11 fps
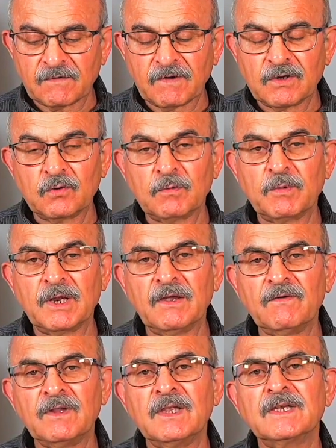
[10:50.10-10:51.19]
and you believe
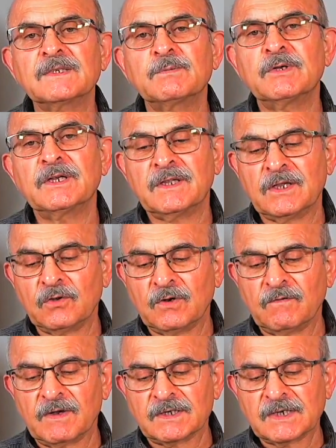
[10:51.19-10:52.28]
in the spirit and
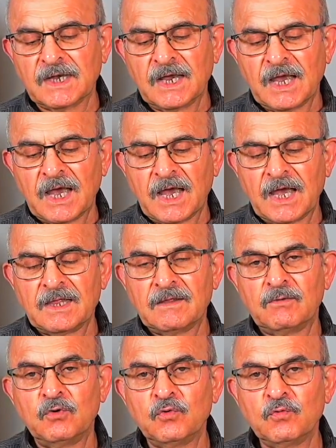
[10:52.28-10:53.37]
universe,
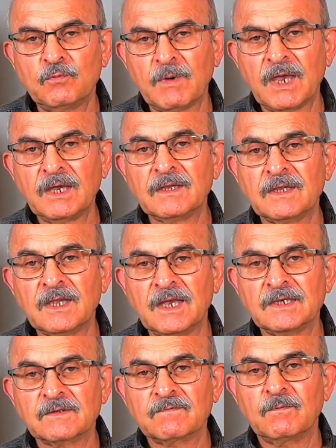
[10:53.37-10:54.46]
and you make the
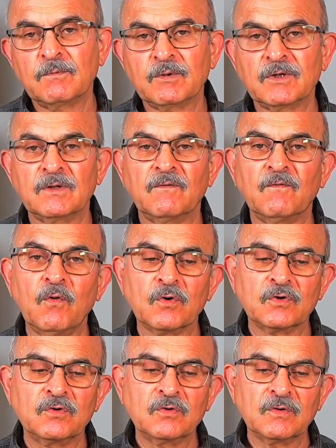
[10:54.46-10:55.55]
things work.
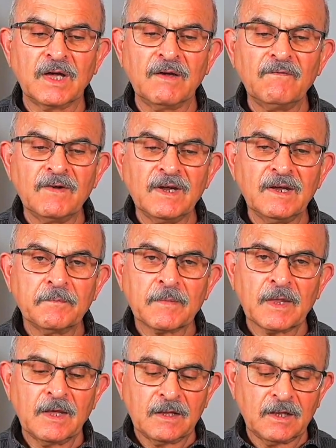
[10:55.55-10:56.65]

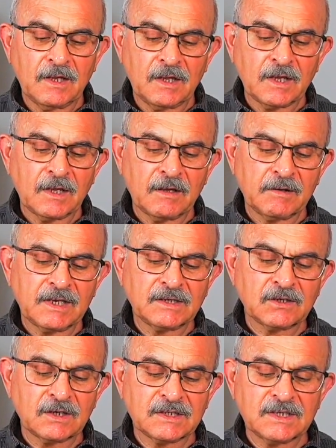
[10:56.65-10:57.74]
The
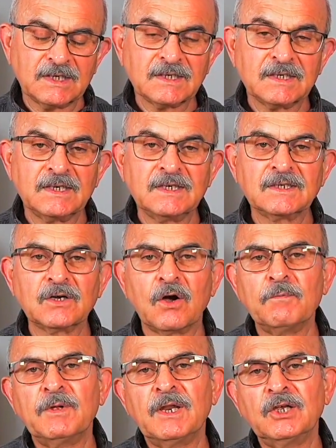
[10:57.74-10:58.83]
success is
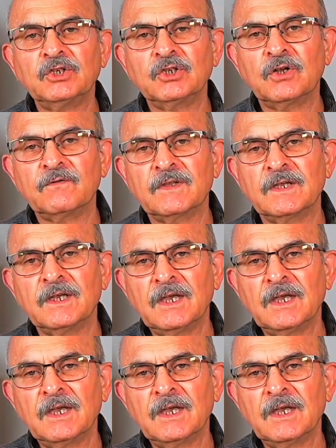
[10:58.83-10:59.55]
combination of the